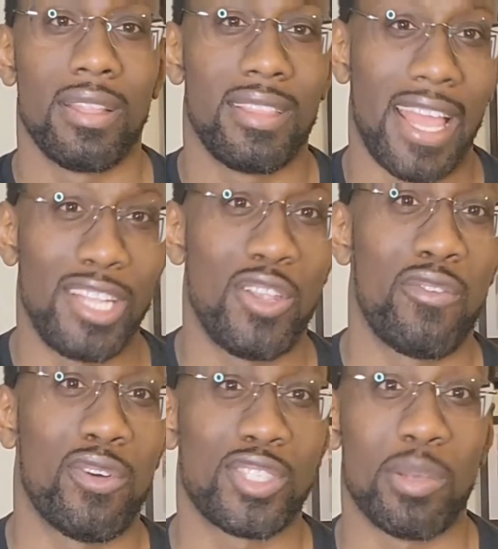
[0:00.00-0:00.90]
Thank you
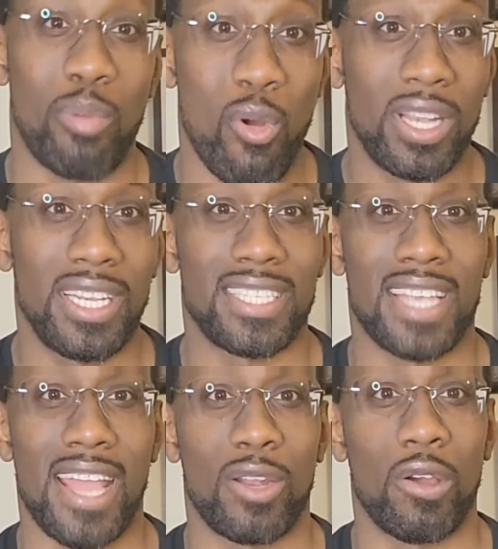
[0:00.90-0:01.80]
for supporting the
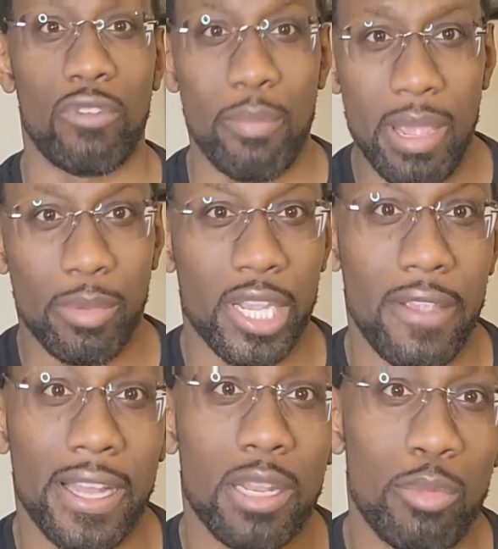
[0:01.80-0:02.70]
channel. And remember, here
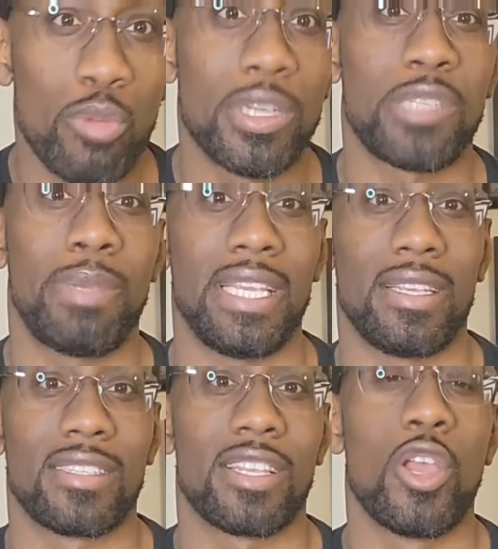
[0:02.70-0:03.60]
at Lumumba
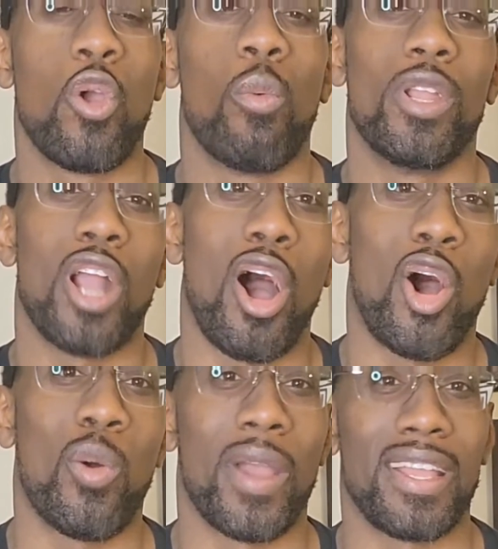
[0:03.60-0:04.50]
Speaks, we
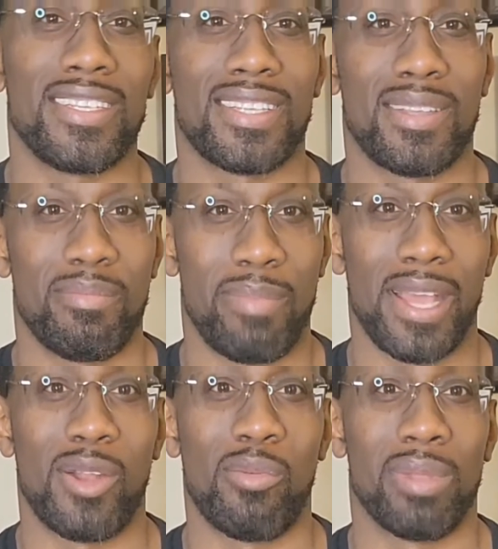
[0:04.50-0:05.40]
always bet
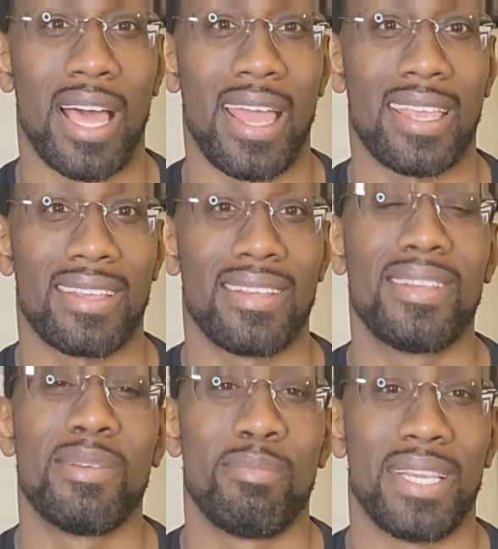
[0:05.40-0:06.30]
on Black.
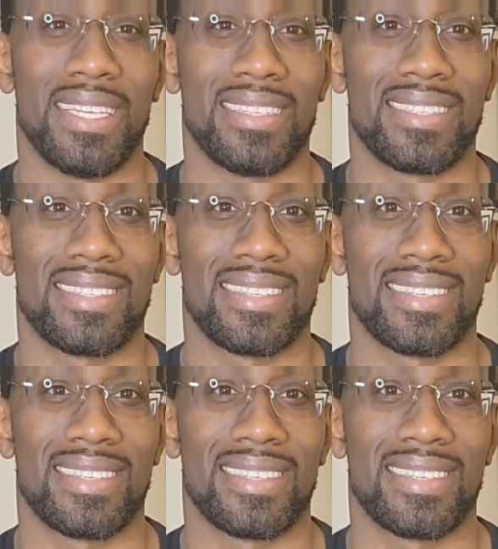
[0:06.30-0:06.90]
Peace.